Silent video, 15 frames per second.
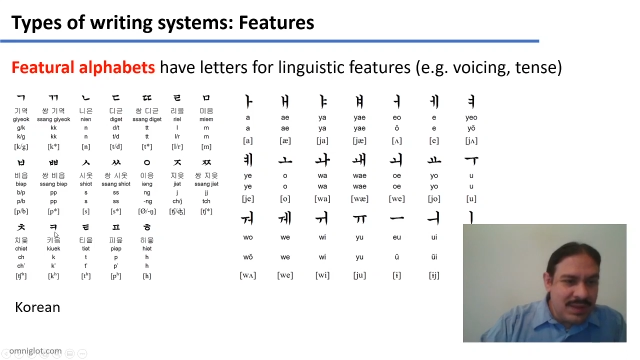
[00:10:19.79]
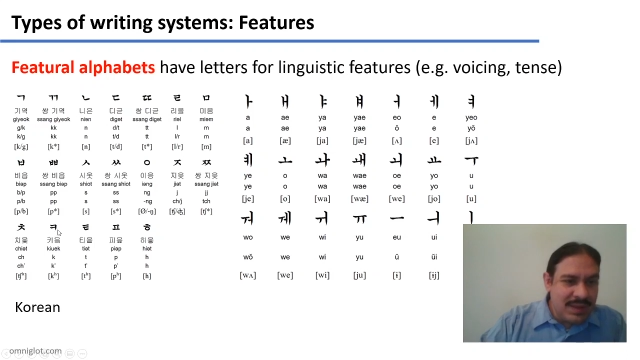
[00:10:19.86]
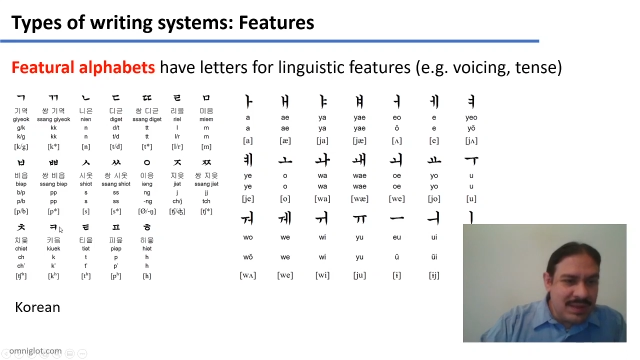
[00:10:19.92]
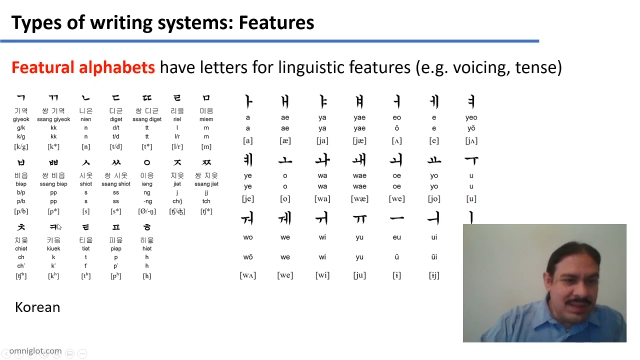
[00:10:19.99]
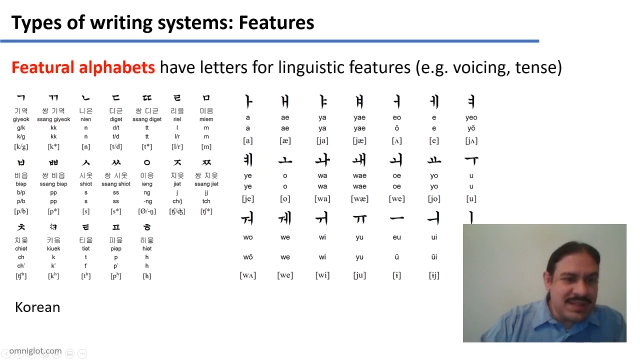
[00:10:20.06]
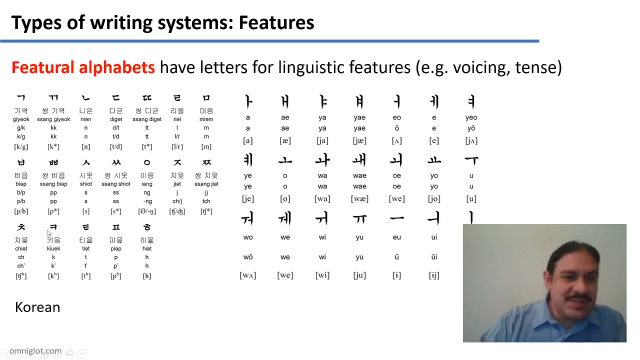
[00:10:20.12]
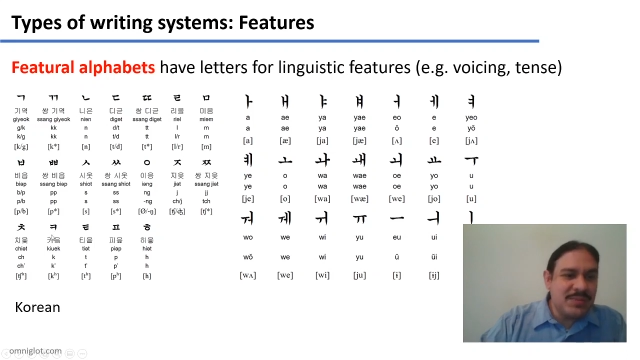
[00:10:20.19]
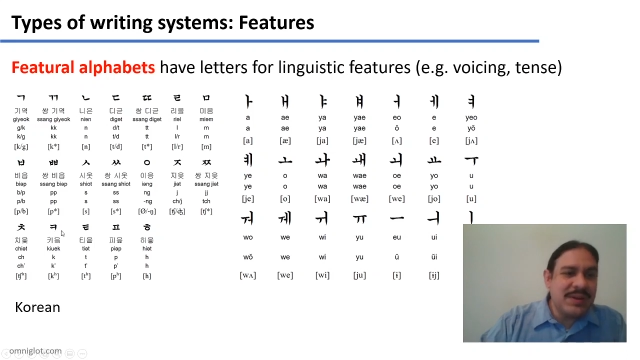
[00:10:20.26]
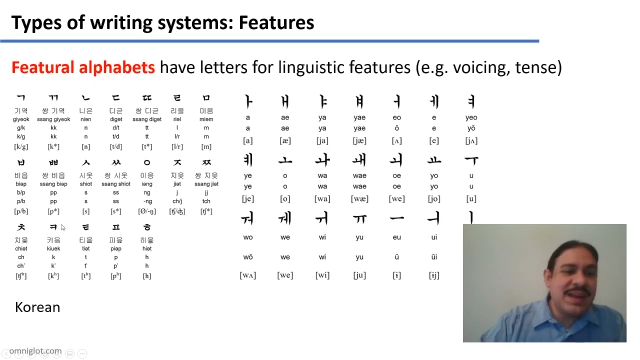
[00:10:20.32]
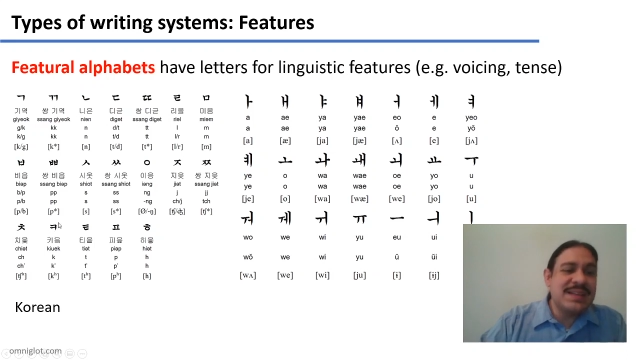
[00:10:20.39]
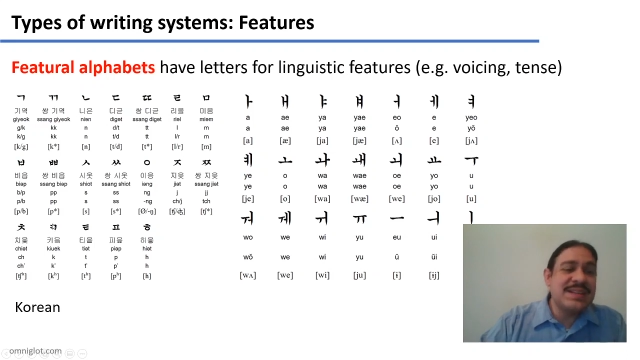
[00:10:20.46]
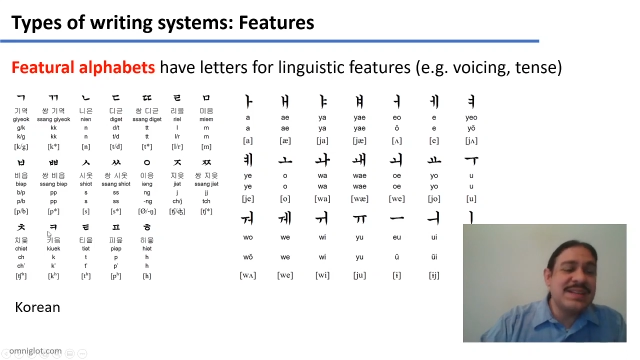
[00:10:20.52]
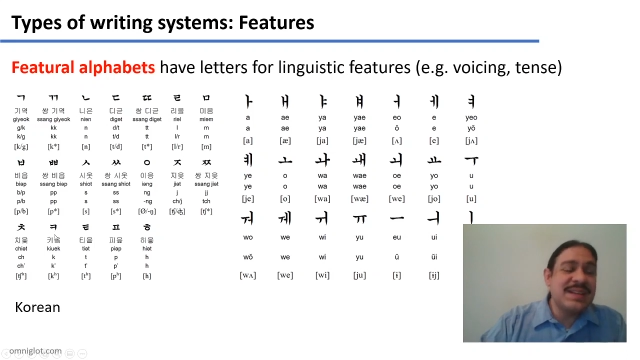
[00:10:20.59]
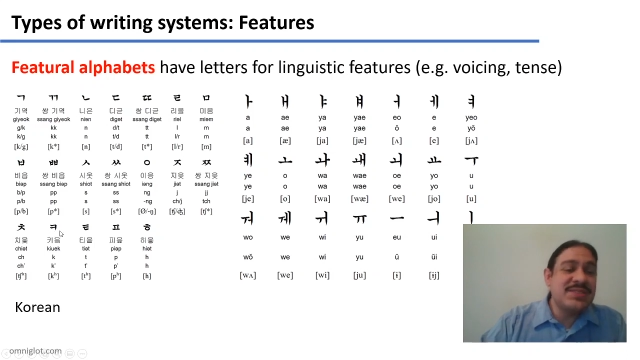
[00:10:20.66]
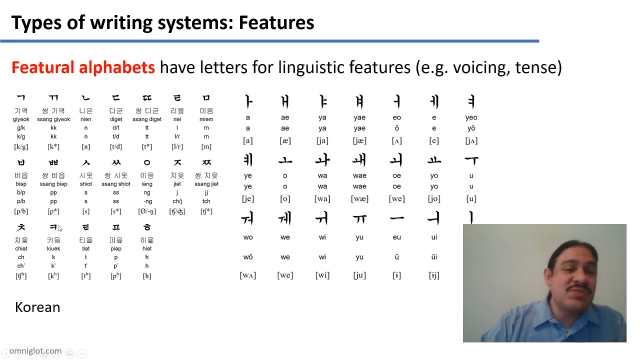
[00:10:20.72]
And this one
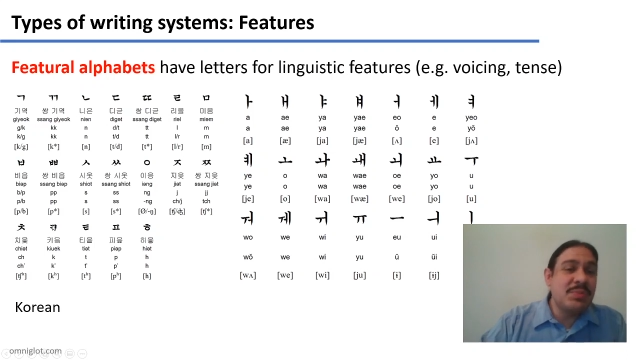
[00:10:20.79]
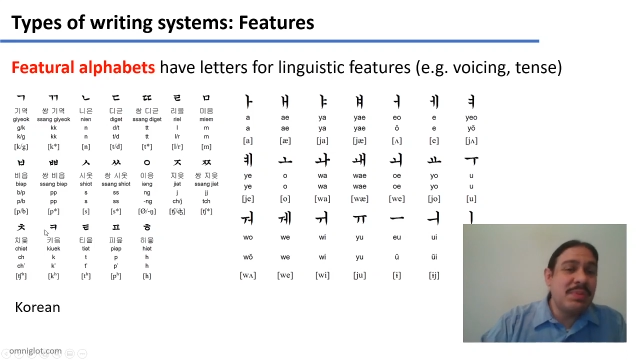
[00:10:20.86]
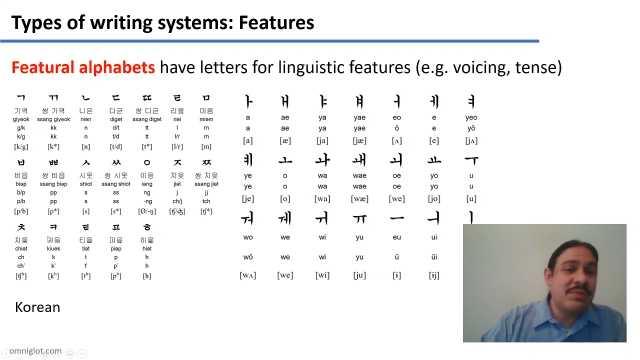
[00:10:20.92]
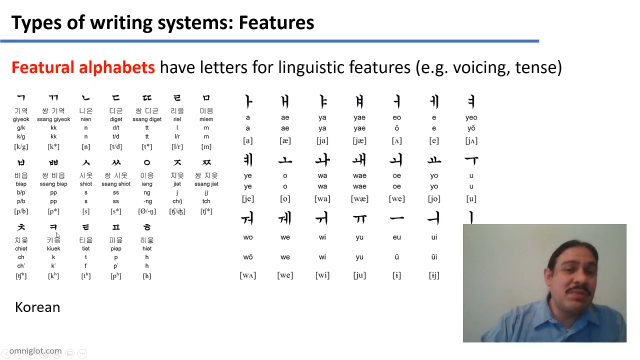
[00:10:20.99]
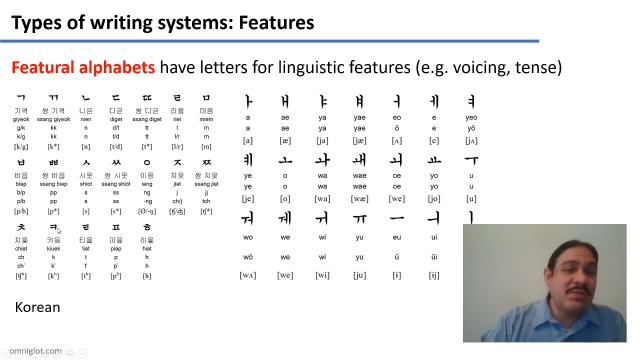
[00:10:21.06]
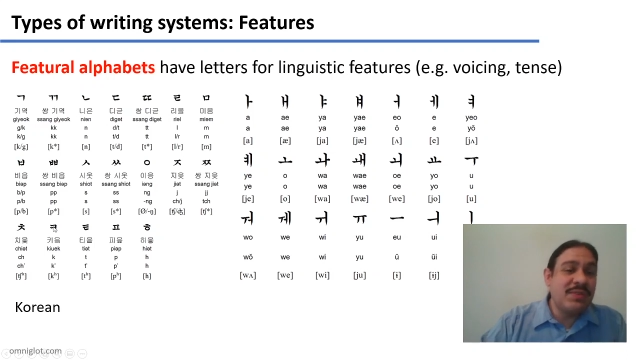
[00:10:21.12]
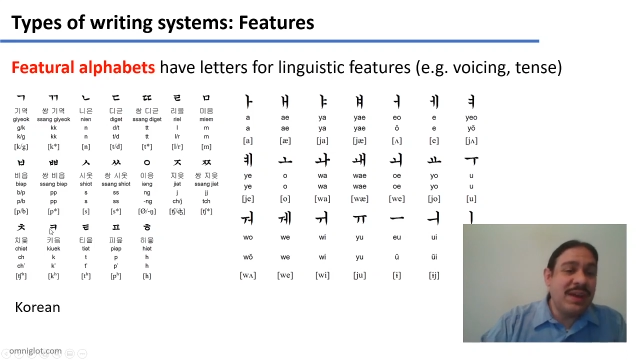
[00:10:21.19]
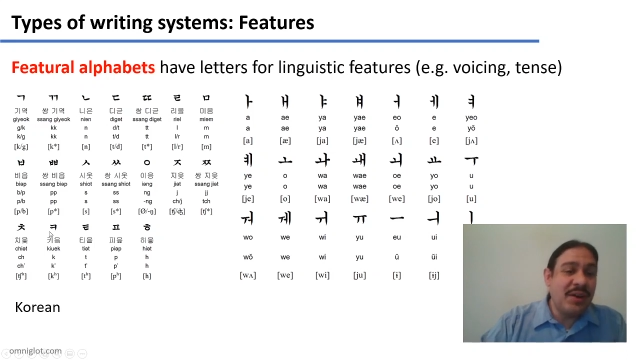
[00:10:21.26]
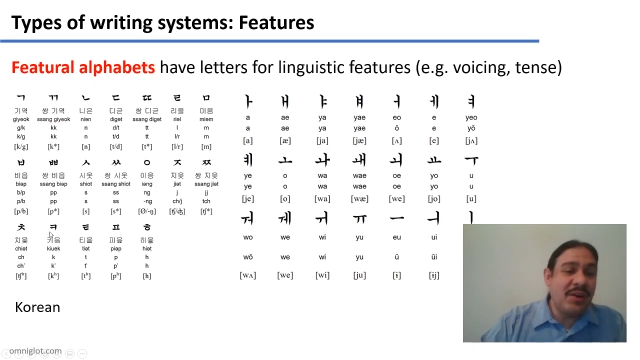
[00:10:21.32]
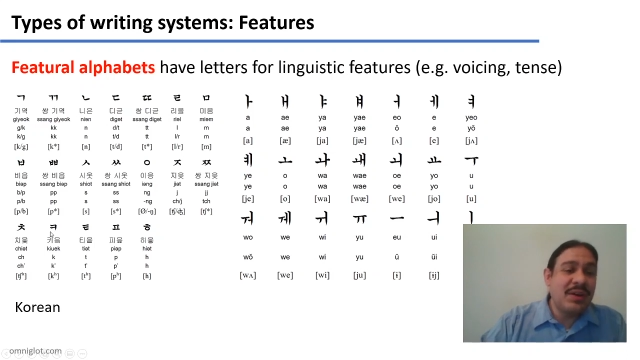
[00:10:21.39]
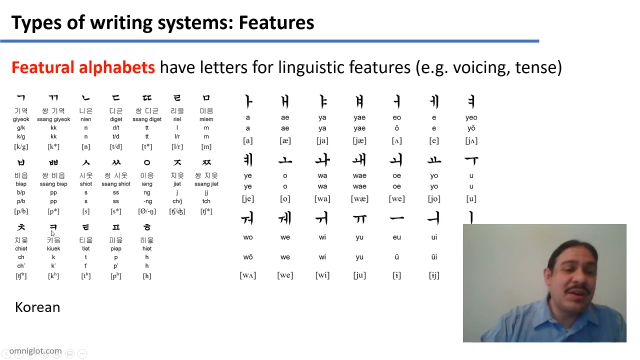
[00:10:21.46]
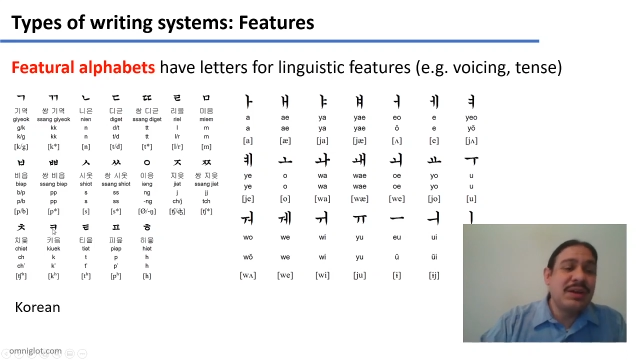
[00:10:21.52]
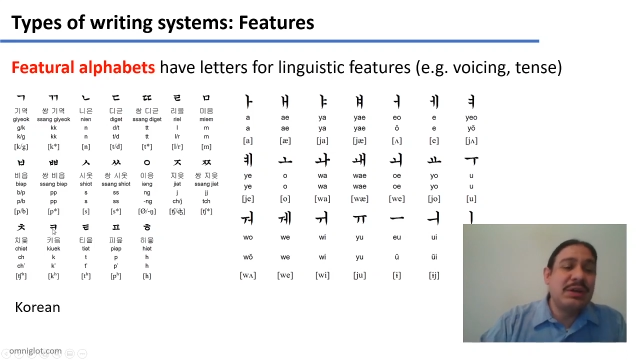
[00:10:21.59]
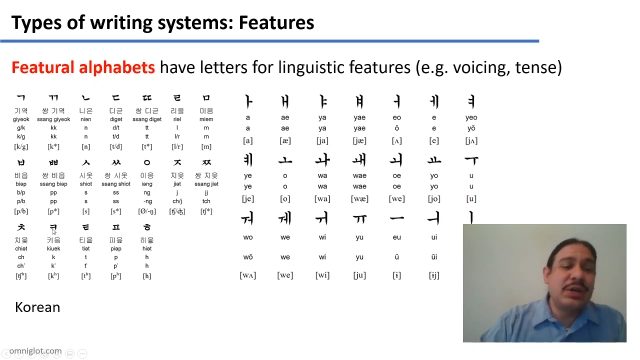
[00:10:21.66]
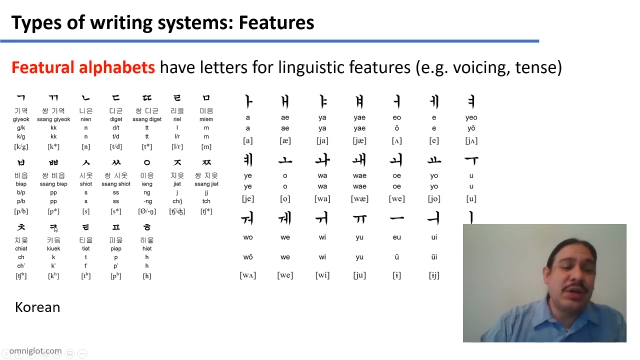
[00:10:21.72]
has an extra puff of air.
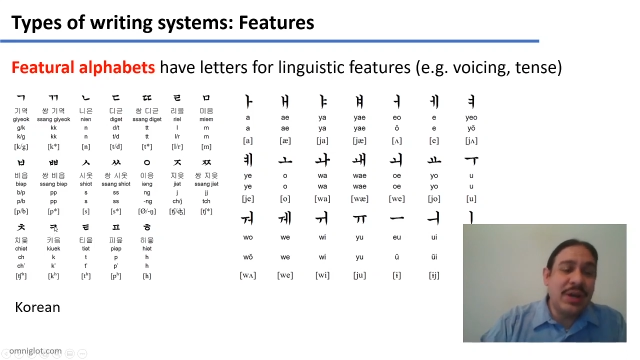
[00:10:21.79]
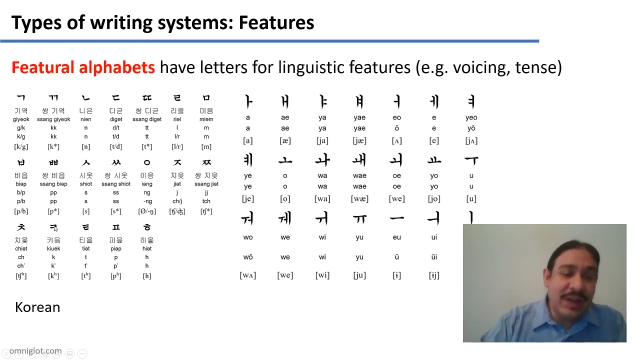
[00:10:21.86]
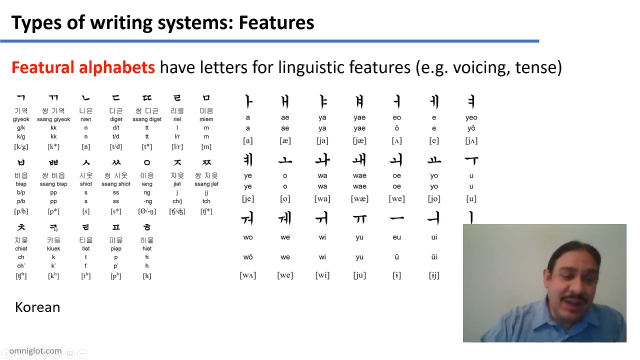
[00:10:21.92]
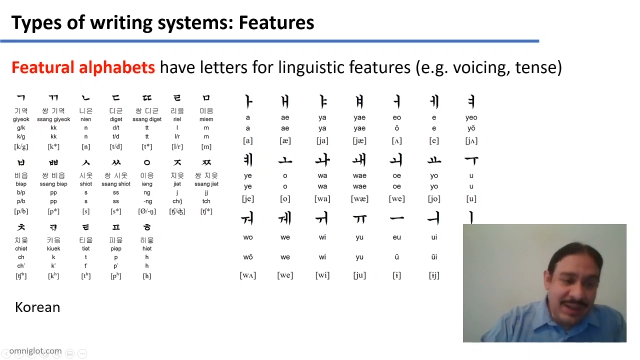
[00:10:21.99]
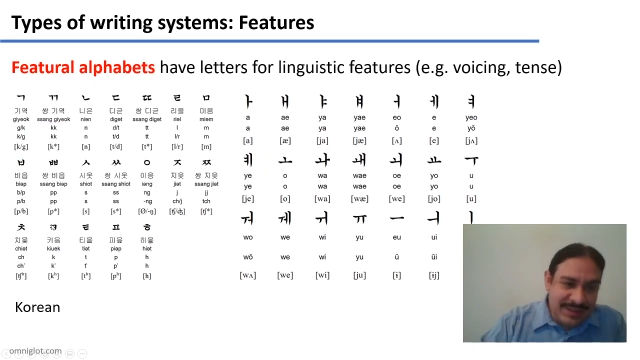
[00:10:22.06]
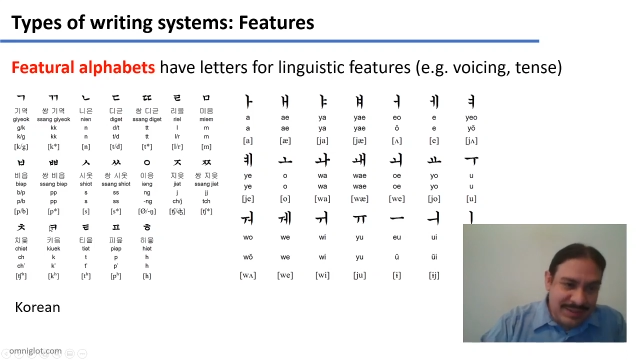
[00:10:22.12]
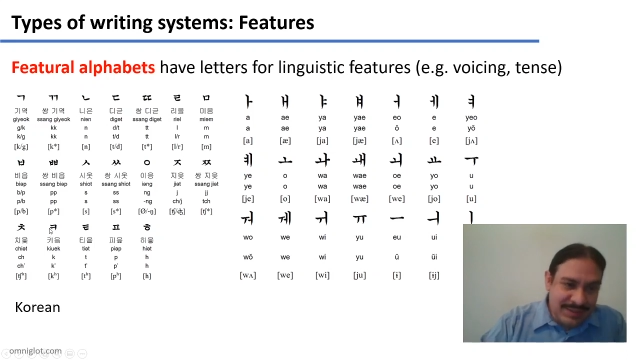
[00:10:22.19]
K.